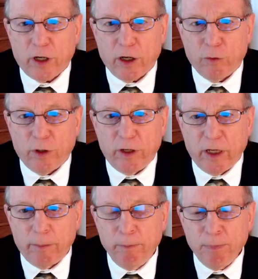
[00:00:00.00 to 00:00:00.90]
can
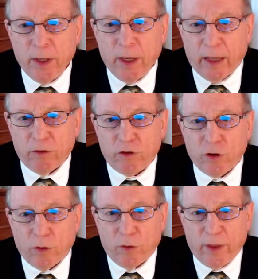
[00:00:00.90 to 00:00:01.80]
redeem. And
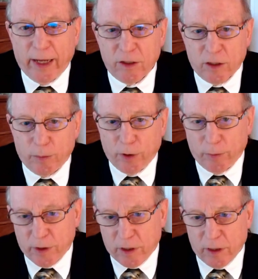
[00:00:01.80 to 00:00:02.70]
so that is the
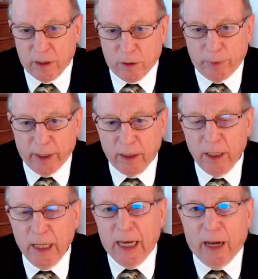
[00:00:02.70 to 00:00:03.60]
purpose of this bill.
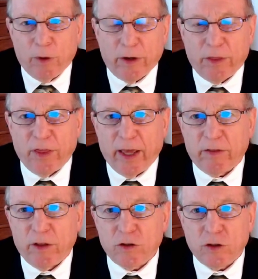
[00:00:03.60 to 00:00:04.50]
I want to thank
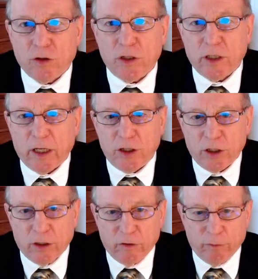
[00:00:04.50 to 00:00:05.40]
the
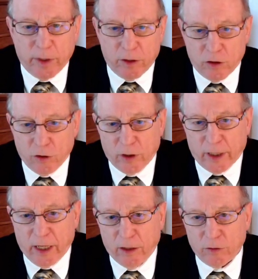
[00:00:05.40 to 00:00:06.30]
Association of Minnesota
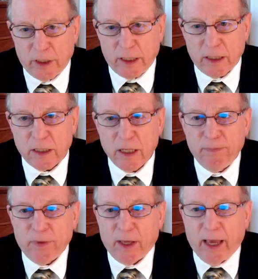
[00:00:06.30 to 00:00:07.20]
Counties
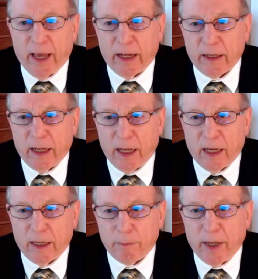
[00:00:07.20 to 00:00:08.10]
and
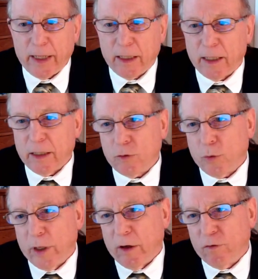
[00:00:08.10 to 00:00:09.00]
uh, Micah as
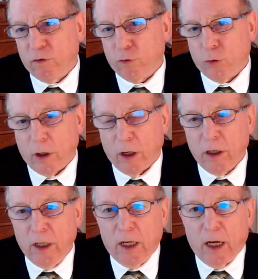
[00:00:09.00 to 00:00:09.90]
well for
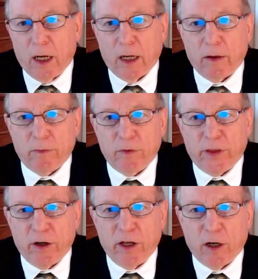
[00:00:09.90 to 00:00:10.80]
uh,
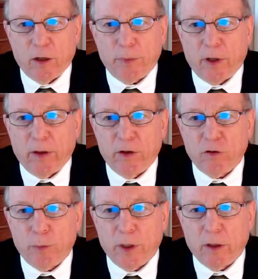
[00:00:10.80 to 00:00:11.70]
their help on
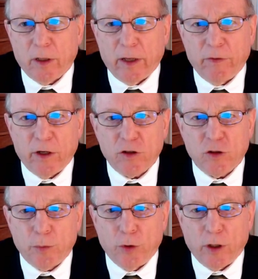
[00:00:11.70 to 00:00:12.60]
this bill and their
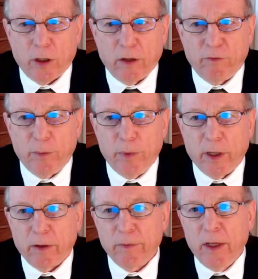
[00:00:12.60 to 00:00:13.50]
support of the
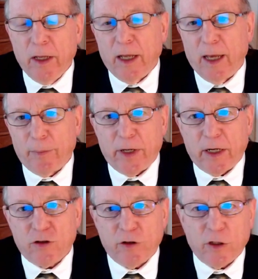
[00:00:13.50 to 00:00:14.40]
bill. Happy to
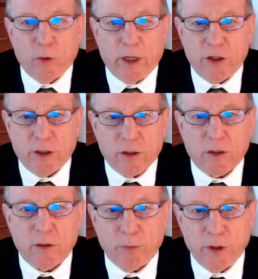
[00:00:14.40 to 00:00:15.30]
answer any
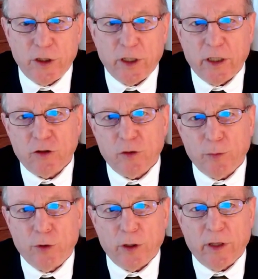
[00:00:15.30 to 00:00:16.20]
questions. Appreciate your
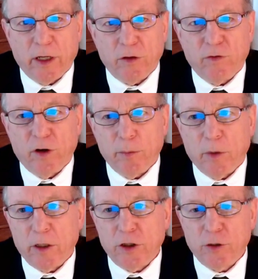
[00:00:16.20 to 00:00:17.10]
support. Thank you very
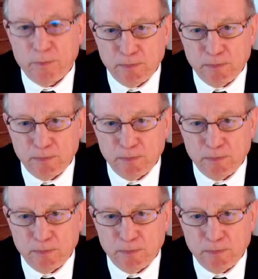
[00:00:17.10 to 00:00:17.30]
much.